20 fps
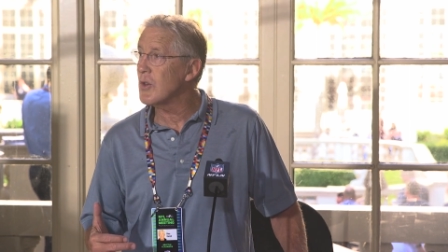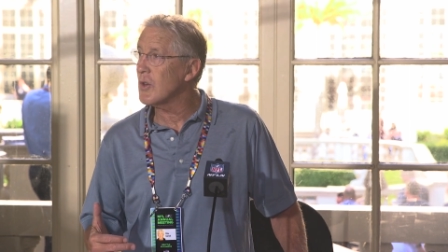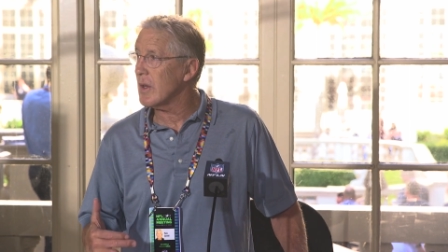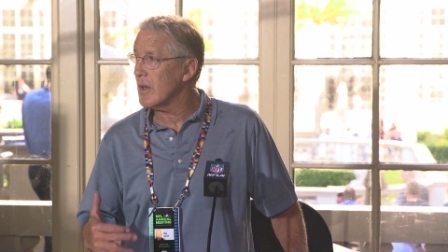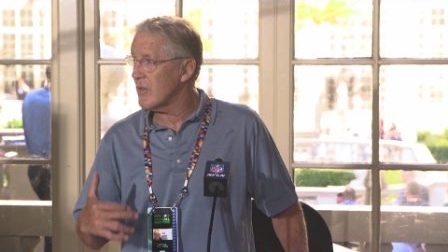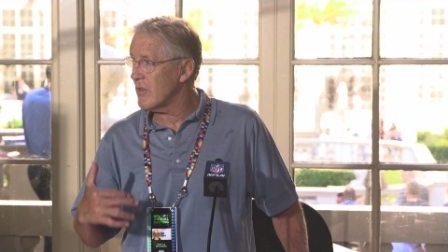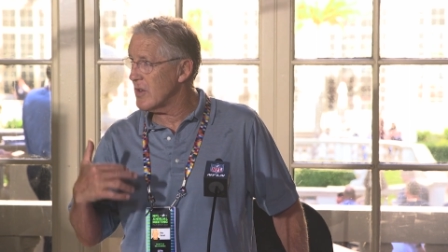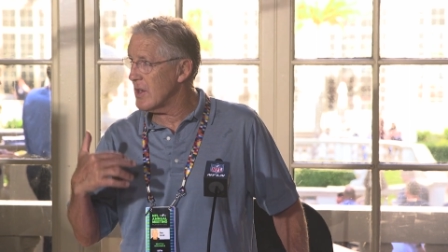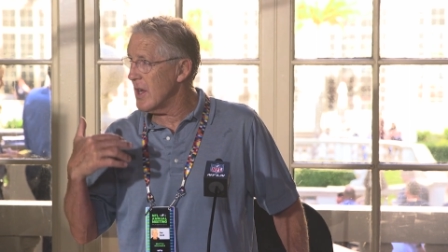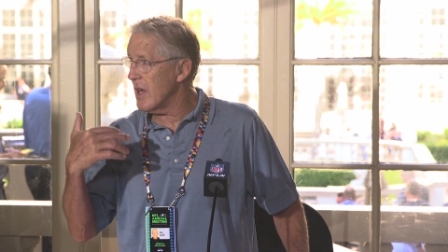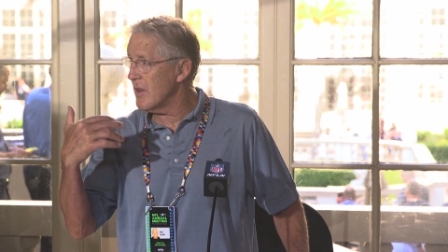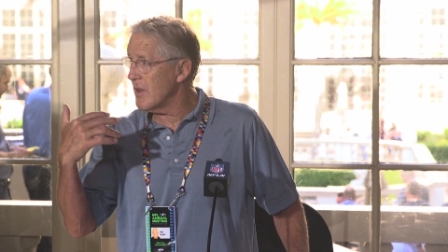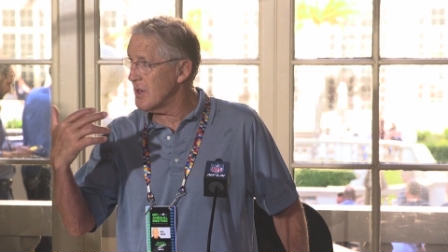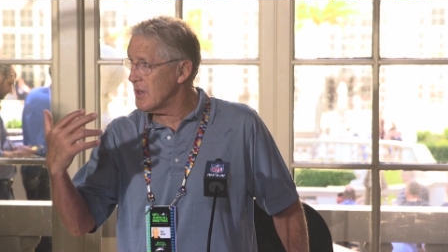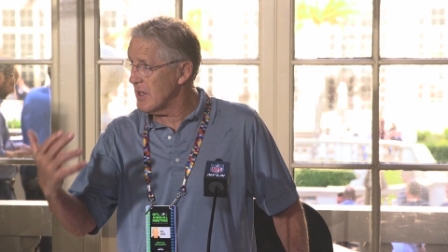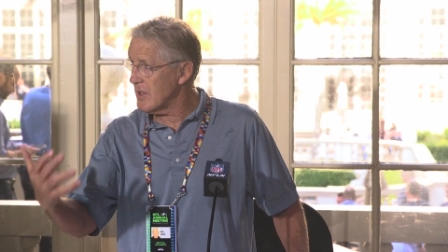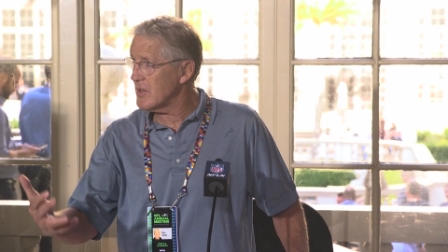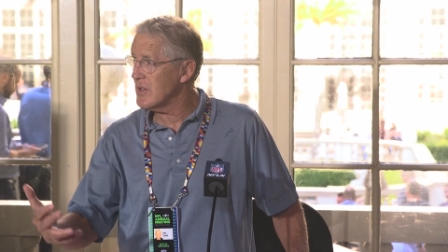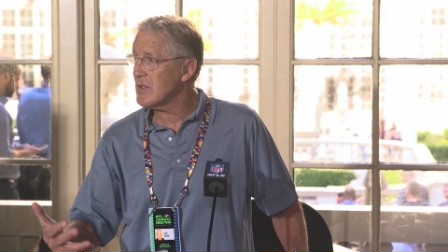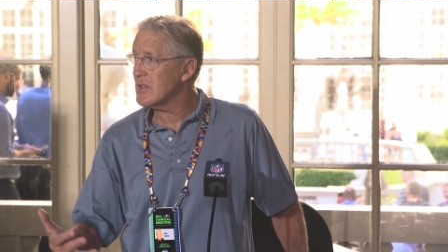You can tell the
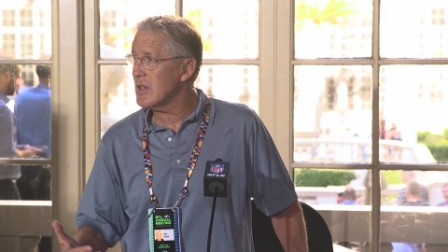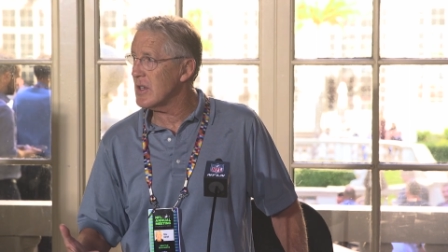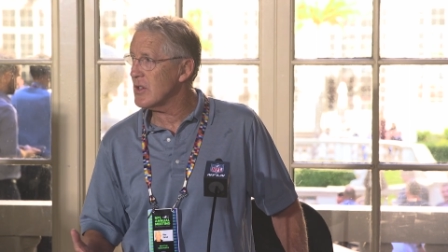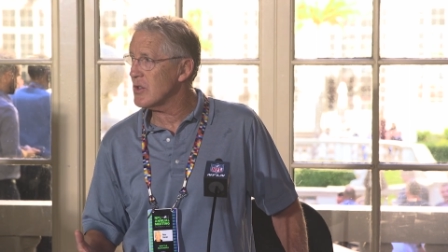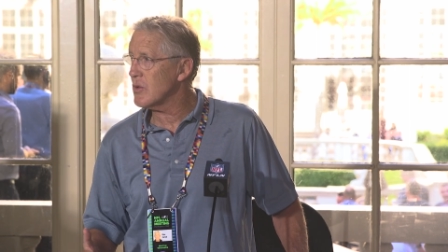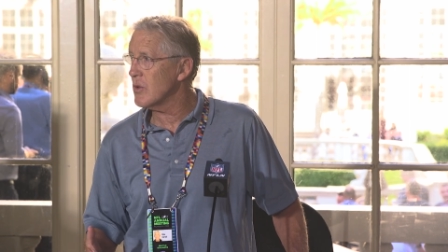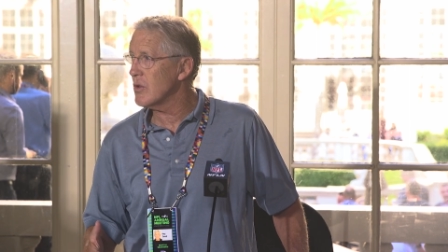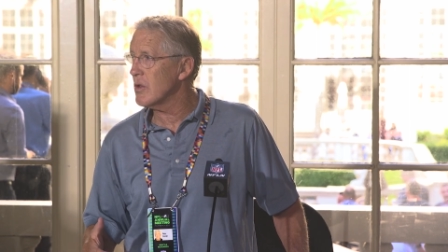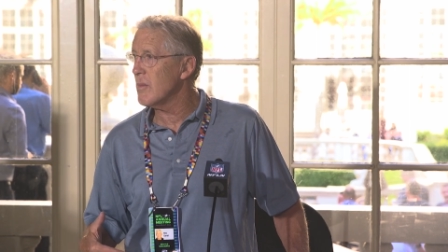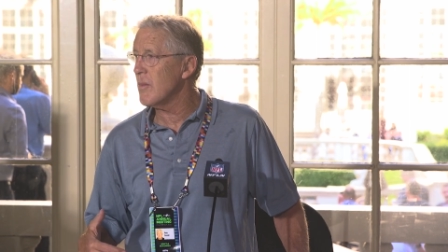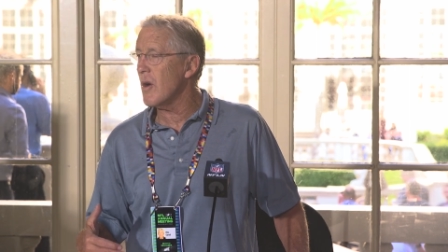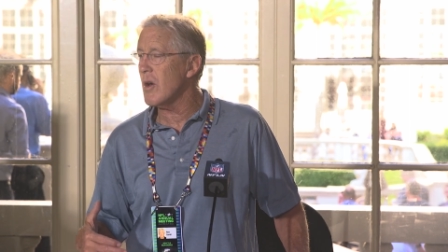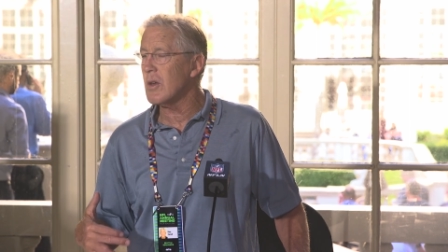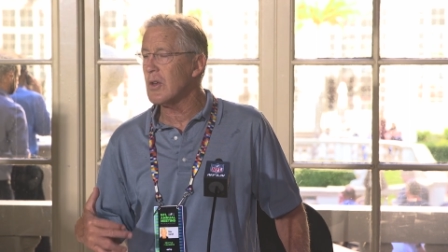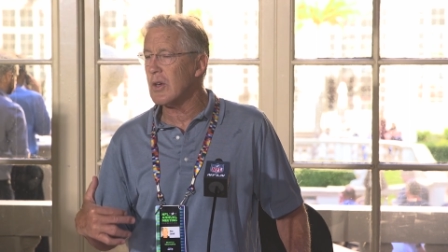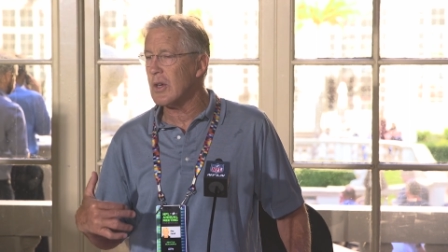distance that he's throwing the ball.